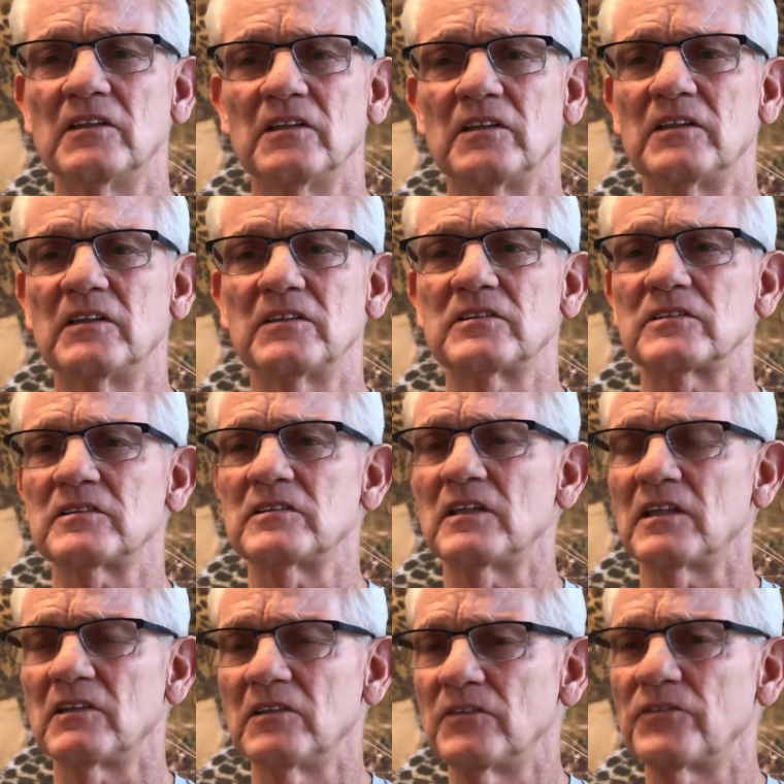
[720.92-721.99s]
good. This is
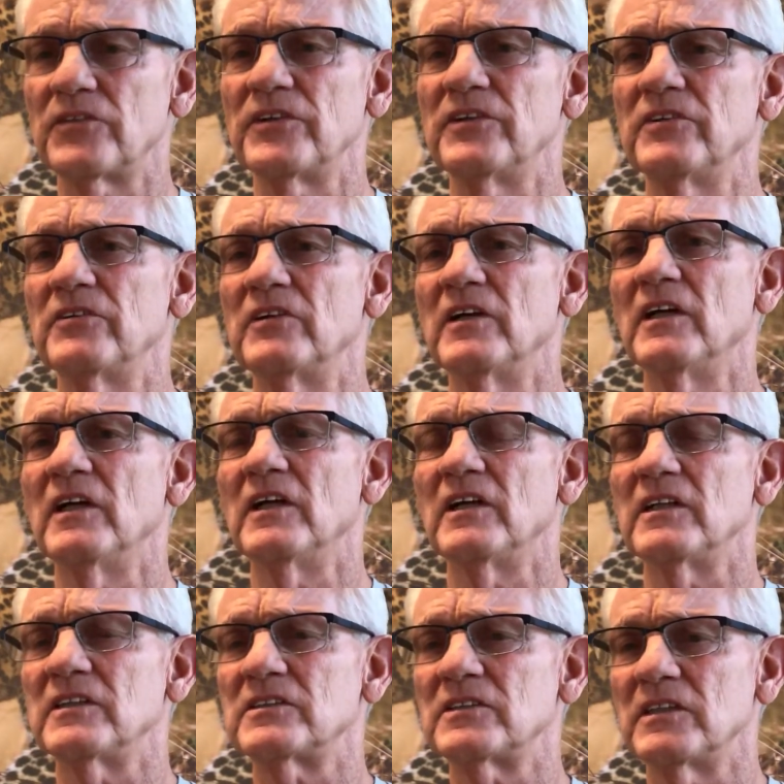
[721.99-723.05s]
not good for you.
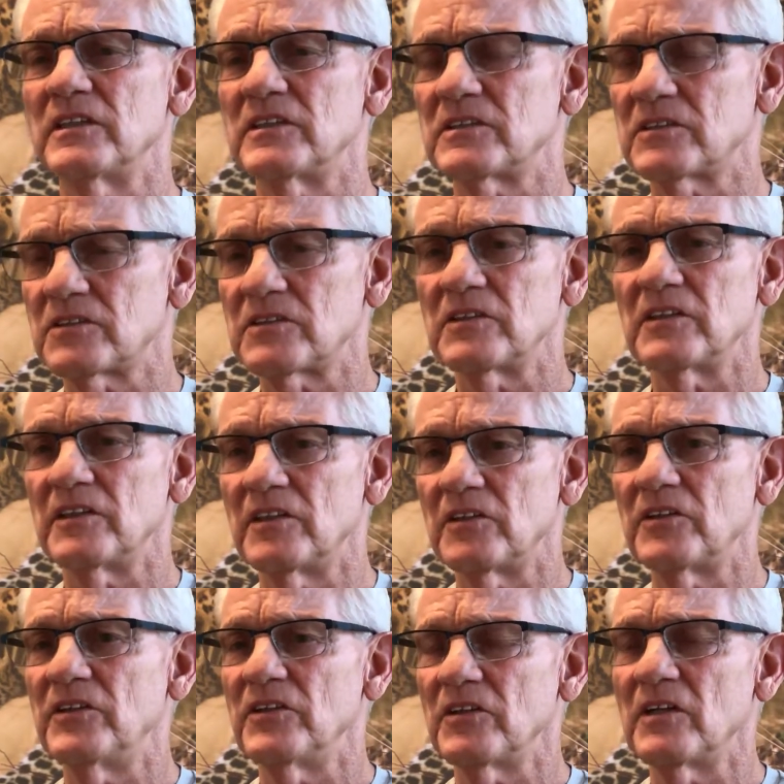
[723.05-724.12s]
It's you know,
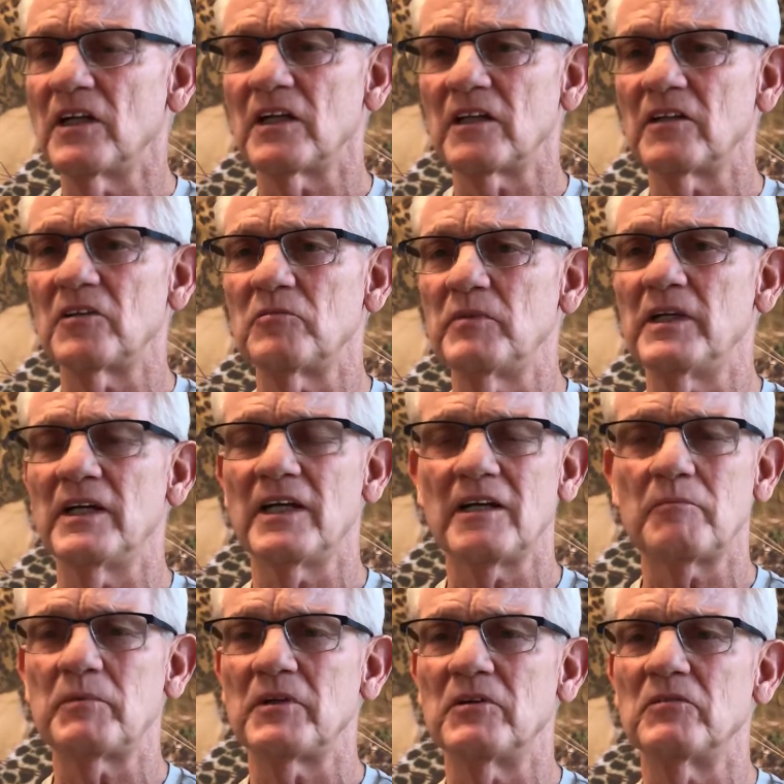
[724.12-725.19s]
you're not going to be
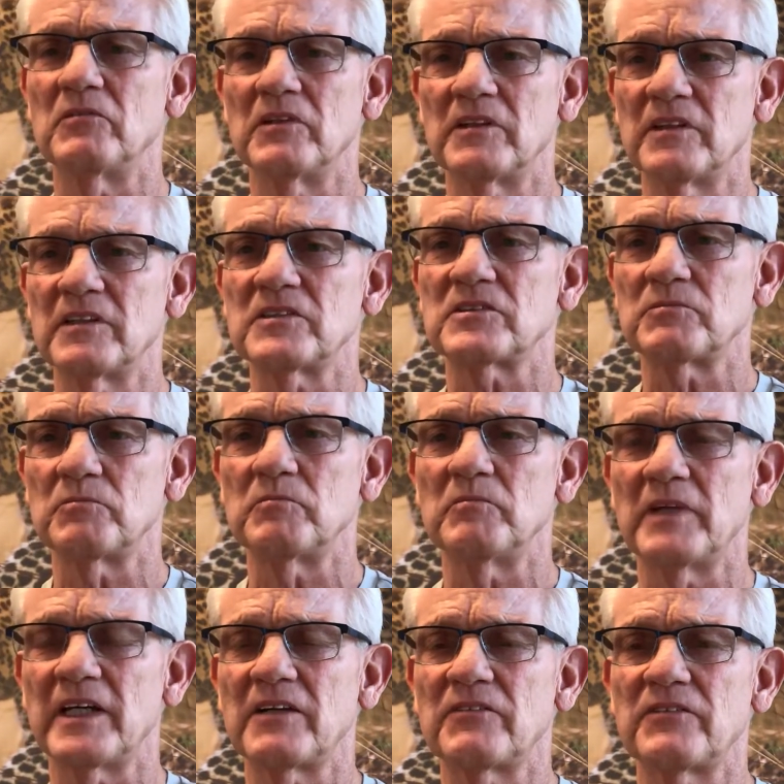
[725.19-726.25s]
happy when this
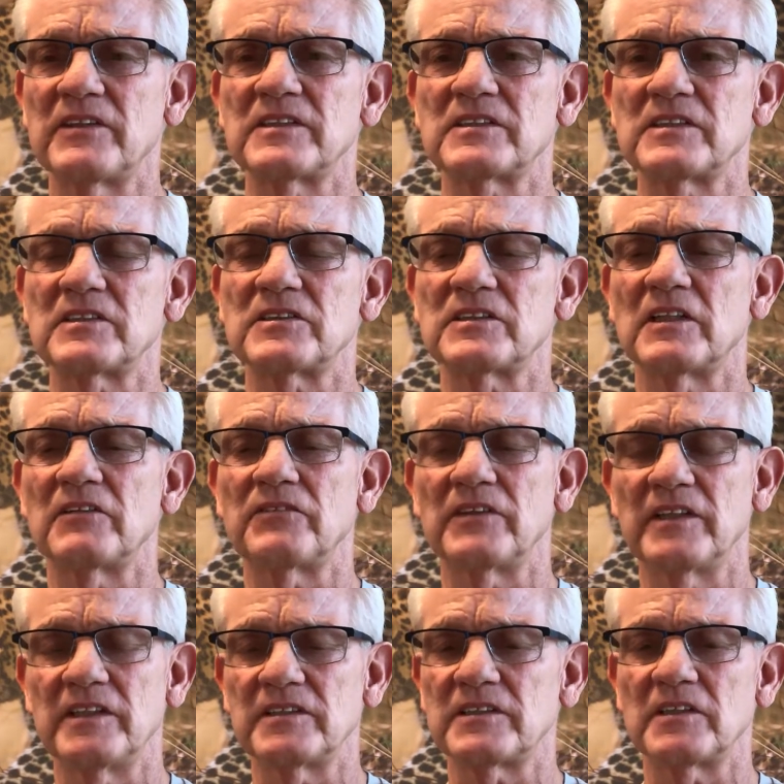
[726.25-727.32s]
manifests itself." And
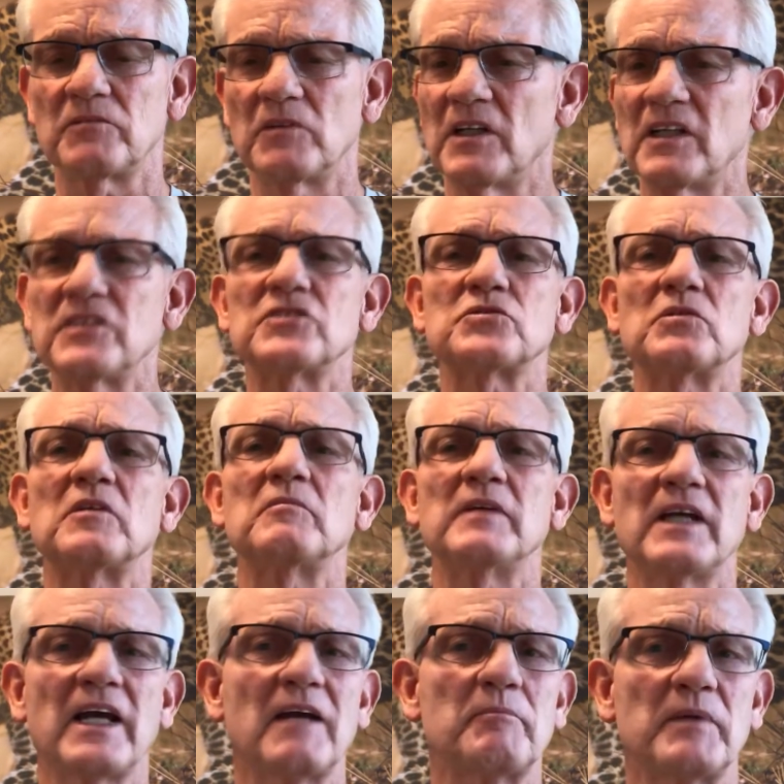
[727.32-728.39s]
he said, "Well, I just want to be
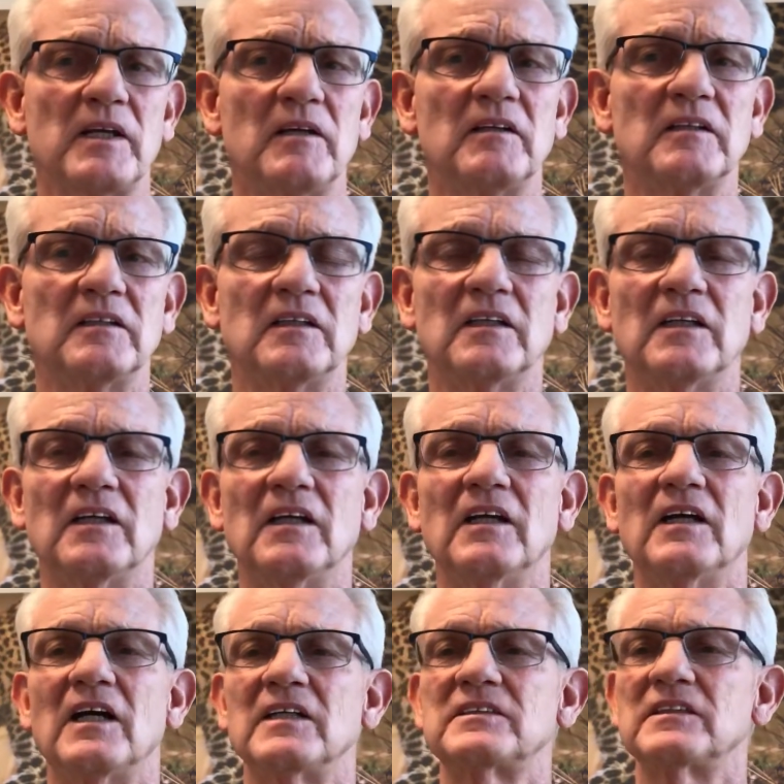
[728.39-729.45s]
happy."
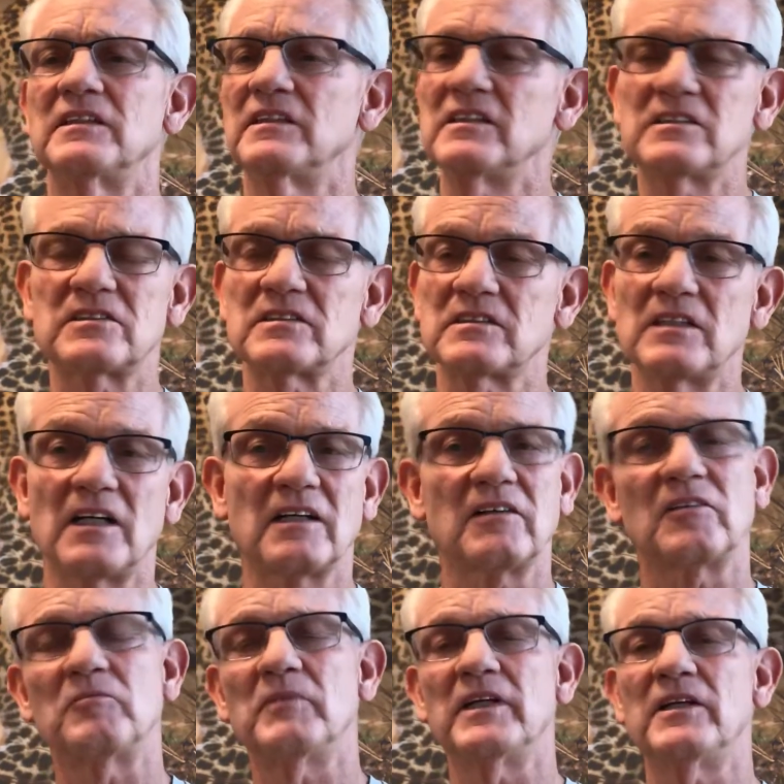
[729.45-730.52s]
I said, "This is not
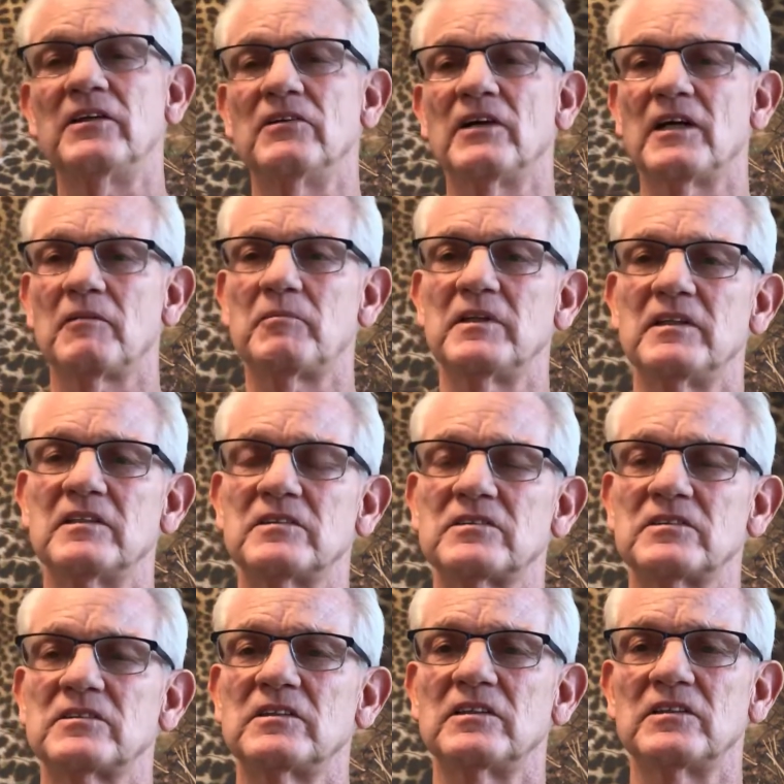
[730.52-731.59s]
going to make you happy. This
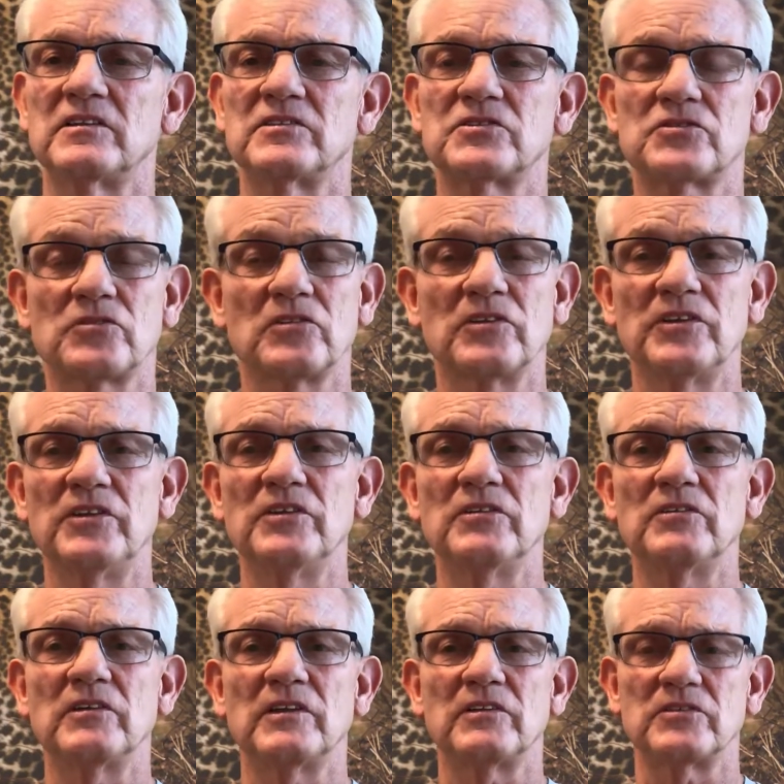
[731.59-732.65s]
is going to destroy
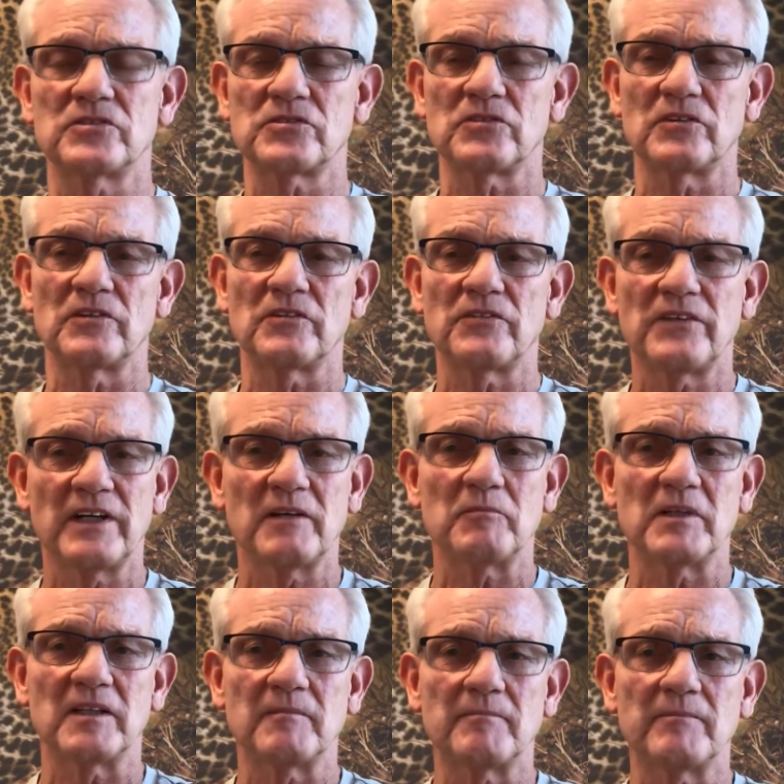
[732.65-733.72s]
you and destroy your family."